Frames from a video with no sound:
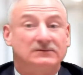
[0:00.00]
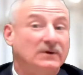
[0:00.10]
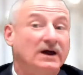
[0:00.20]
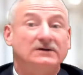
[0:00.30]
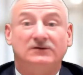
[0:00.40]
We
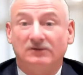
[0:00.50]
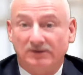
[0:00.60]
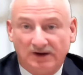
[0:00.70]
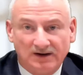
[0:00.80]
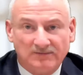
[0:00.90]
had to do
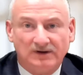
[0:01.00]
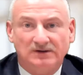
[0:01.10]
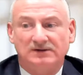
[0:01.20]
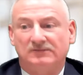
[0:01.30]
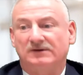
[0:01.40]
it in any
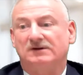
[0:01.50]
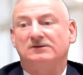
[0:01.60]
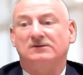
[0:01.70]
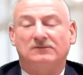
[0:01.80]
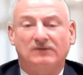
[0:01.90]
event. If we didn't
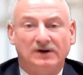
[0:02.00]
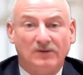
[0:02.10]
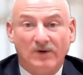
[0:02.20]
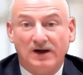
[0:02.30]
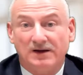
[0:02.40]
do it right
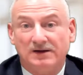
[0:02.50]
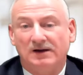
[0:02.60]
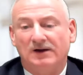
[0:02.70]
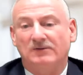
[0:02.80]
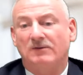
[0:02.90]
away,
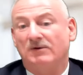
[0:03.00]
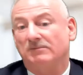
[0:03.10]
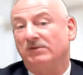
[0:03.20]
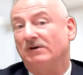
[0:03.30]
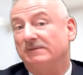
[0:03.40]
we would
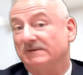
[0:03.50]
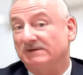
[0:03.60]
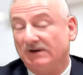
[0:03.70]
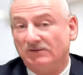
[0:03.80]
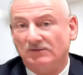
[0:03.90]
have blown up the
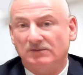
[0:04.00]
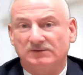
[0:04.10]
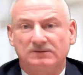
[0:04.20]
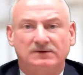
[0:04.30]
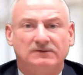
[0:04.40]
schedule,
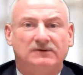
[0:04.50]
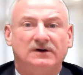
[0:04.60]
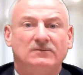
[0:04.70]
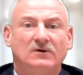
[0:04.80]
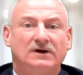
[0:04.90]
which would have
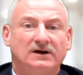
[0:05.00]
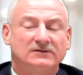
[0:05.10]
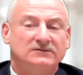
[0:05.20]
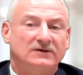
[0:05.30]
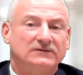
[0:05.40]
created more
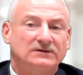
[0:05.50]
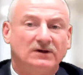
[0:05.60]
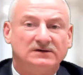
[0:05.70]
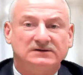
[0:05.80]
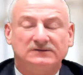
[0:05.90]
catastrophic
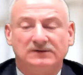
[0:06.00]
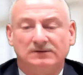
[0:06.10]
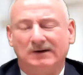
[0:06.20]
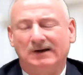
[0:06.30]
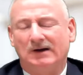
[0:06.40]
losses for you.